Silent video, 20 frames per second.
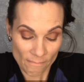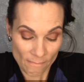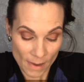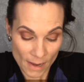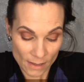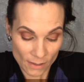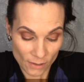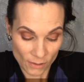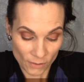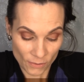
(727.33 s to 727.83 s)

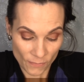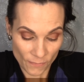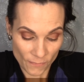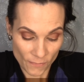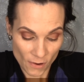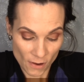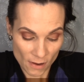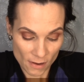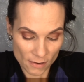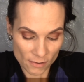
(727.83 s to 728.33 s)
make this
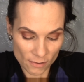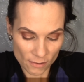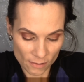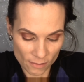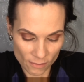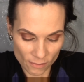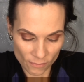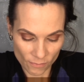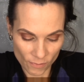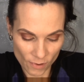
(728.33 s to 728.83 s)
fun,
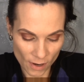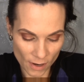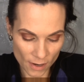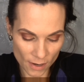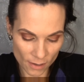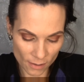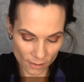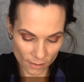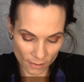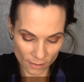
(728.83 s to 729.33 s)

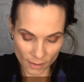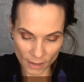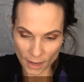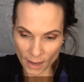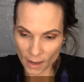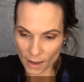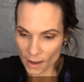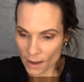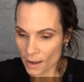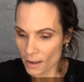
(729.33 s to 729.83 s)
right?
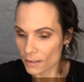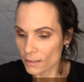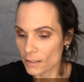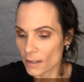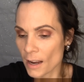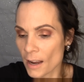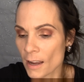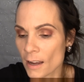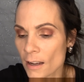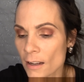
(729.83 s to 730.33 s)

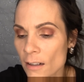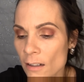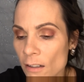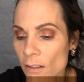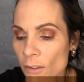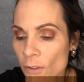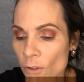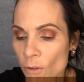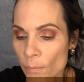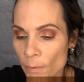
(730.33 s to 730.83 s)
And add a
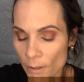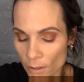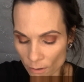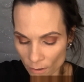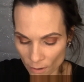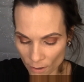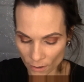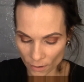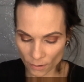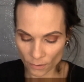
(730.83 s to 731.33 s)
little bit
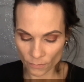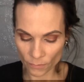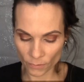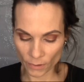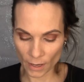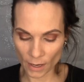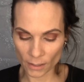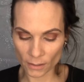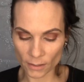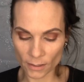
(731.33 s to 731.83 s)
of
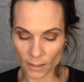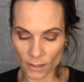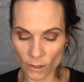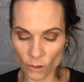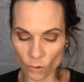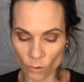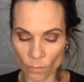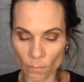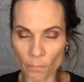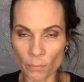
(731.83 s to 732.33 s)
that
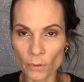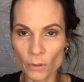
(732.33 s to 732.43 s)
teal